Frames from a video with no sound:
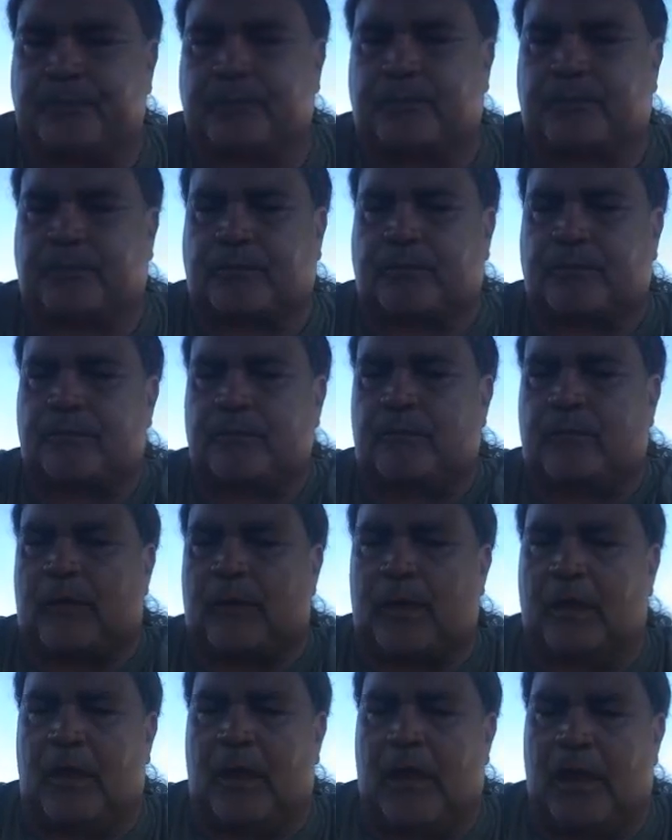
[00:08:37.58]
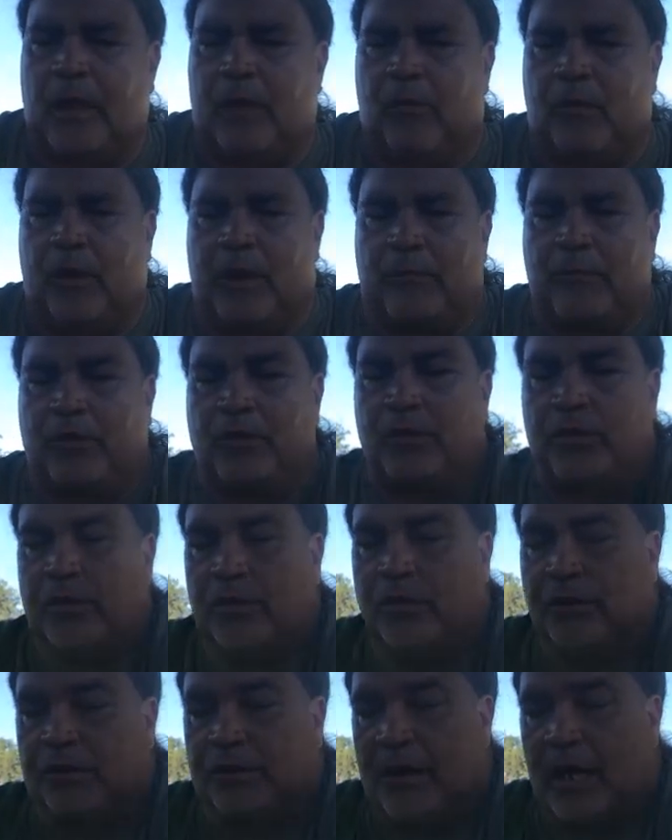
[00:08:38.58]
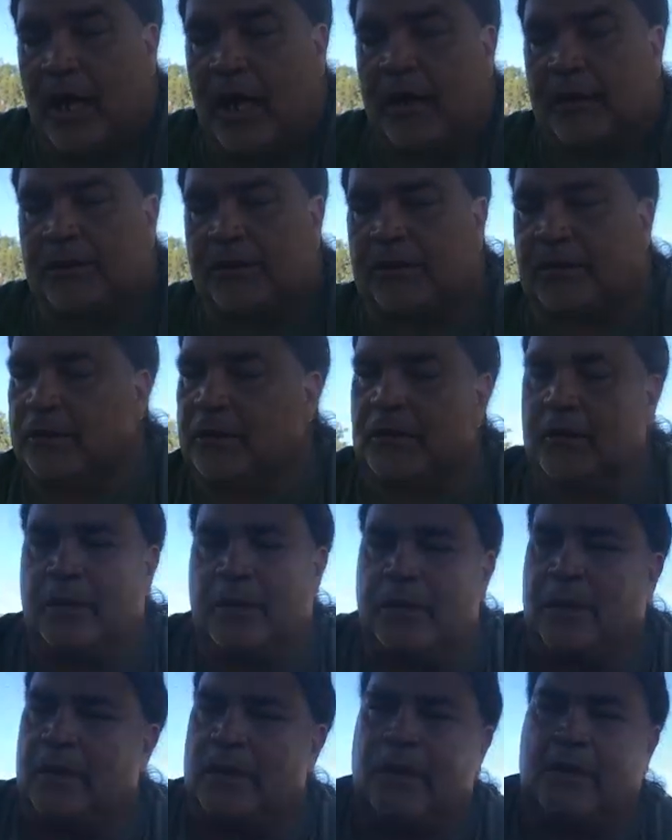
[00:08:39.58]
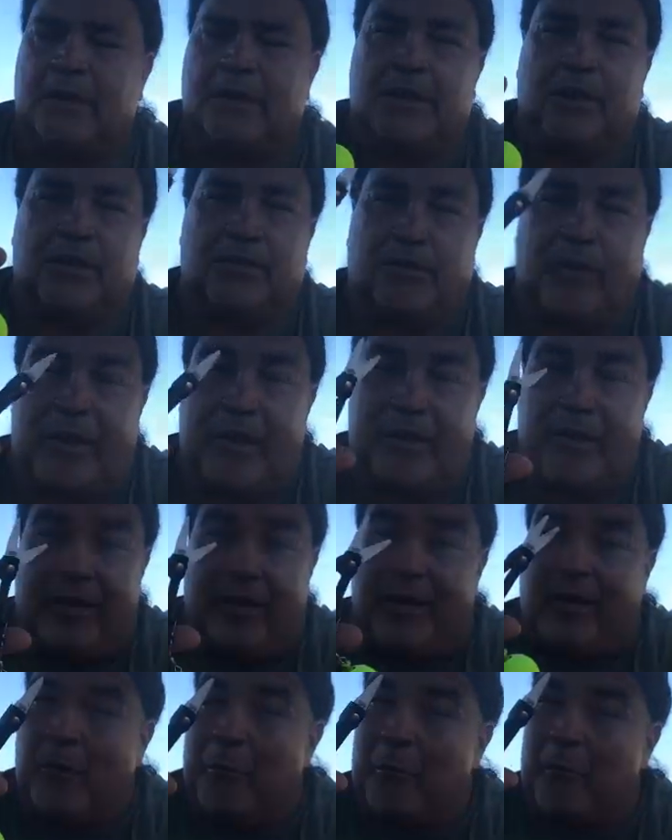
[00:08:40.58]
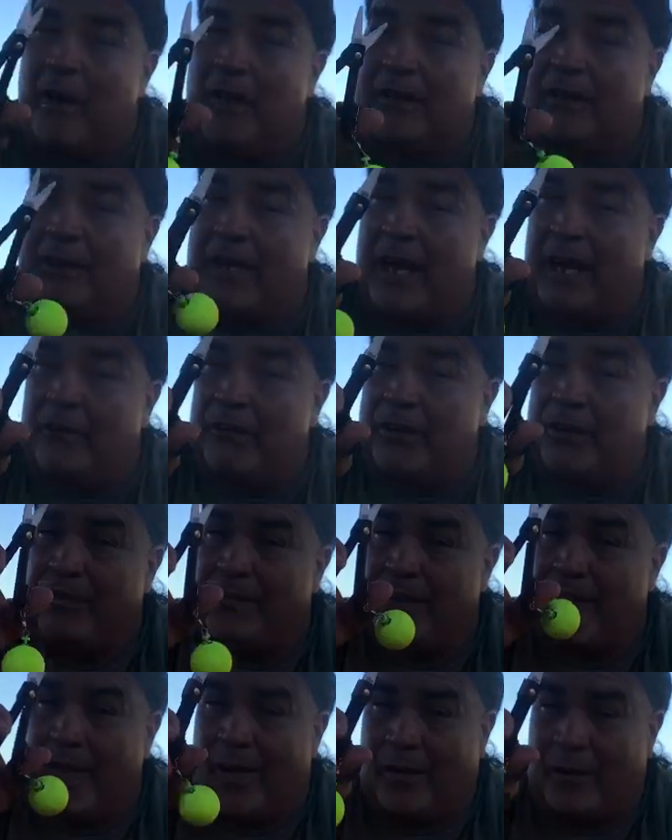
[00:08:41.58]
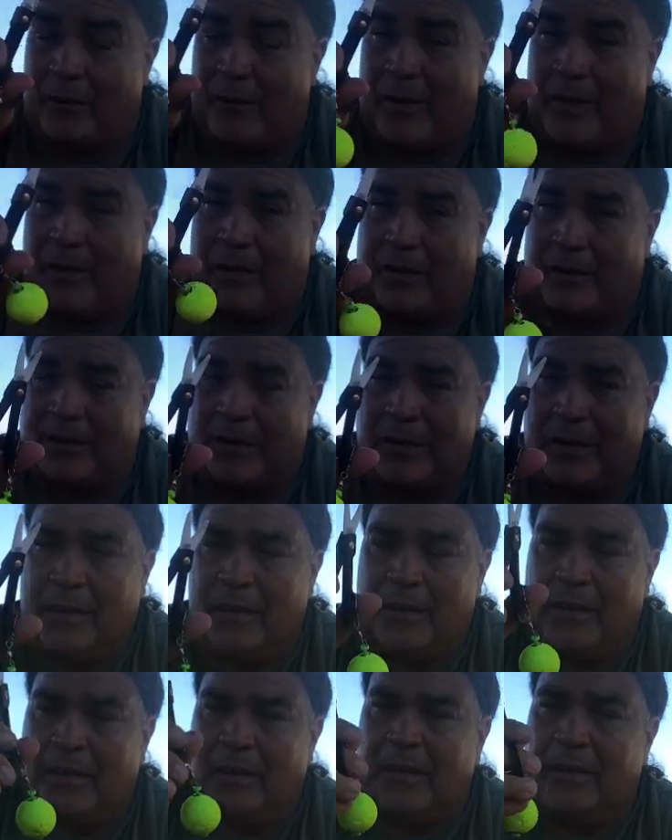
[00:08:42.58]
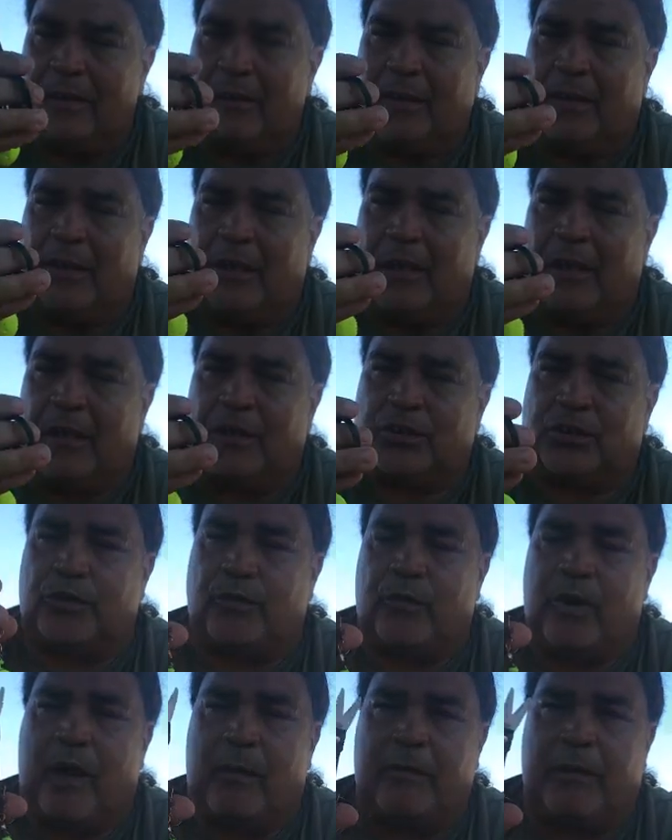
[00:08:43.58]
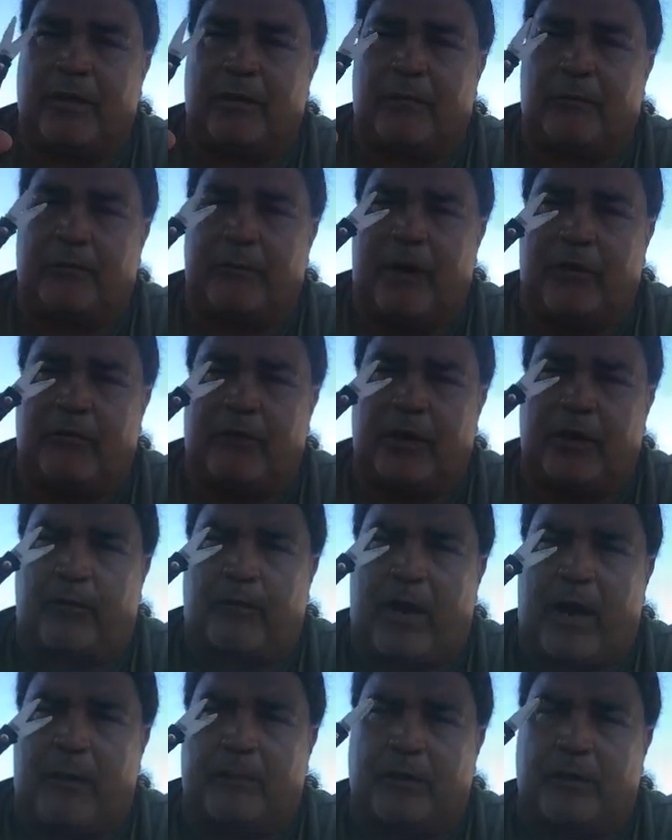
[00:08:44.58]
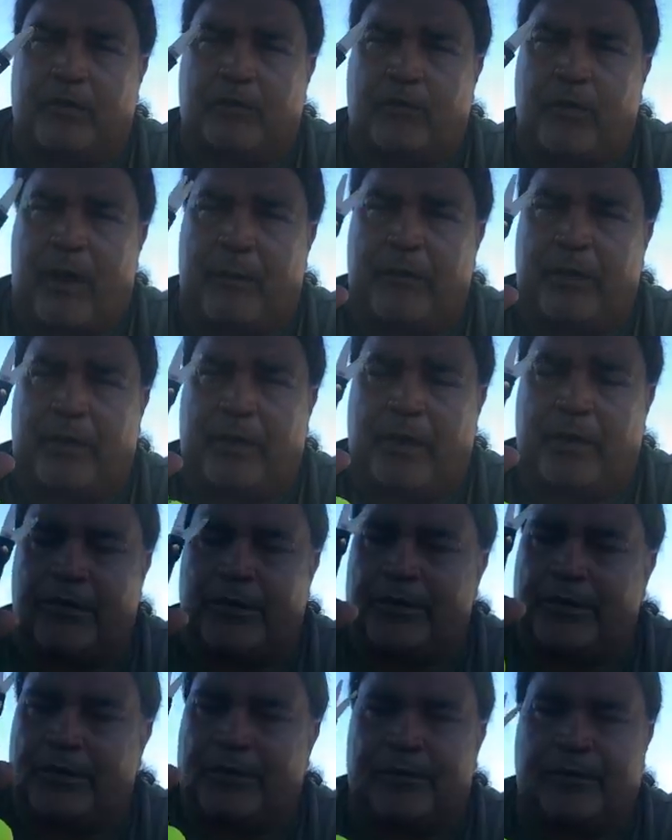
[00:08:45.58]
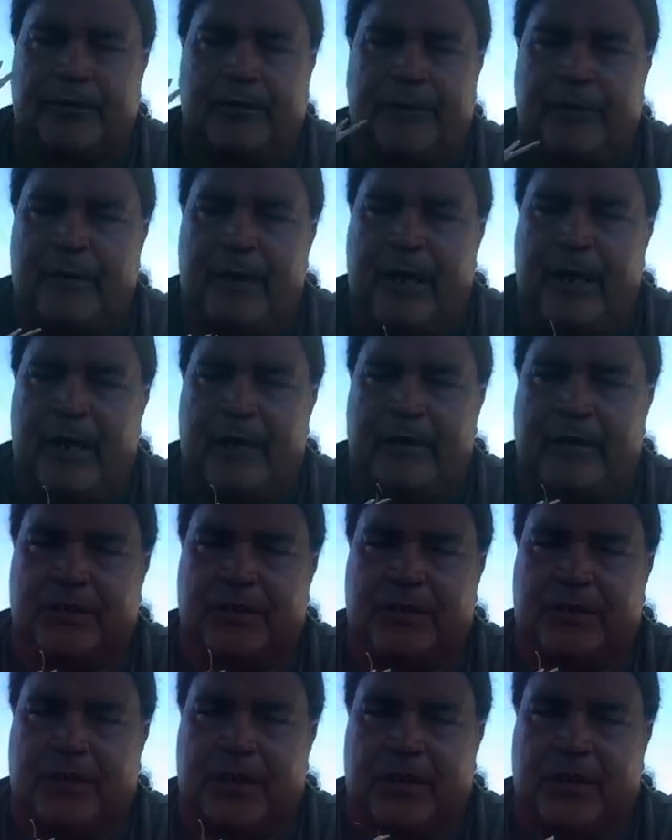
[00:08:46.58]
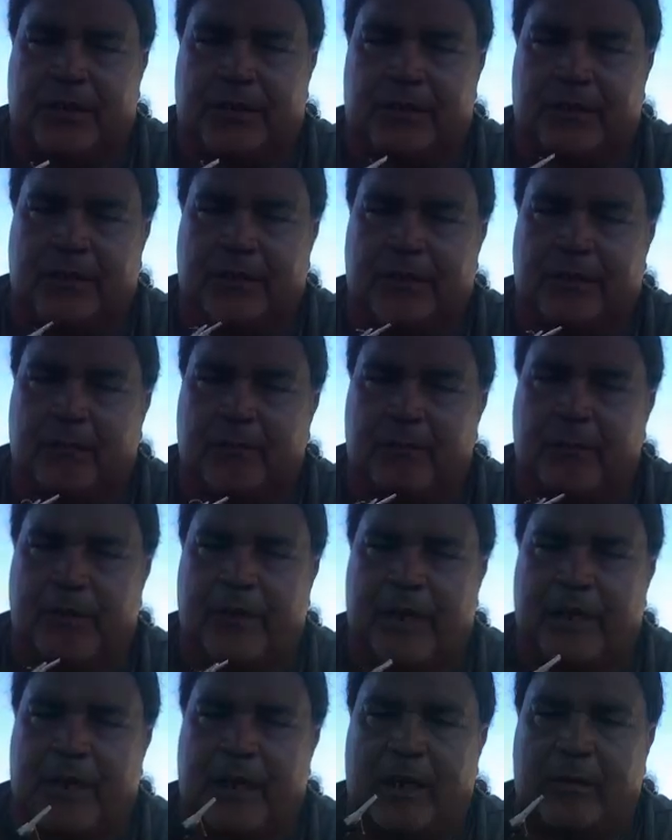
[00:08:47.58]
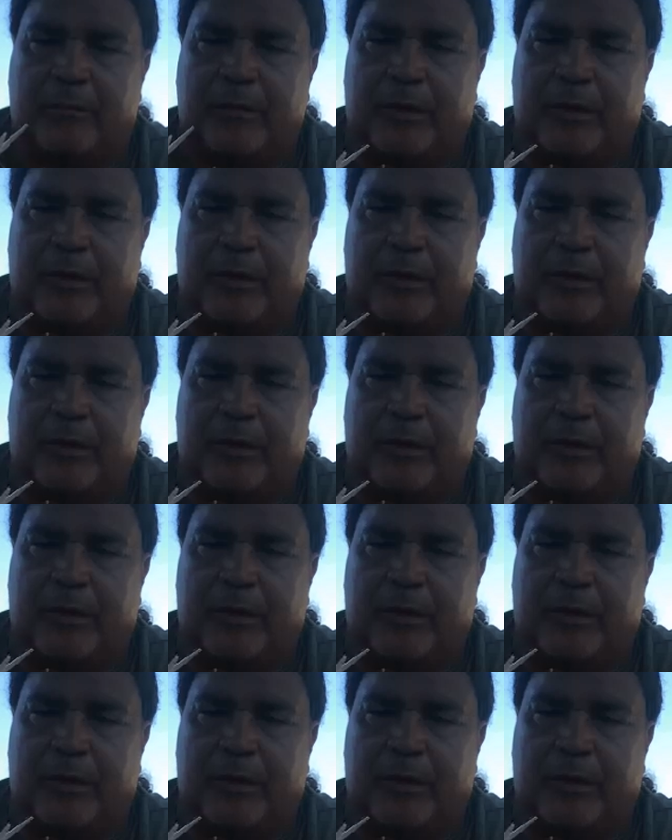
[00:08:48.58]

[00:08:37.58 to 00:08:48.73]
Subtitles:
And when I'm doing those knots, these right here, must have in your tackle box. The ceramic by Rig Wrap, the ceramic cutters, man, it just cuts braid like butter here.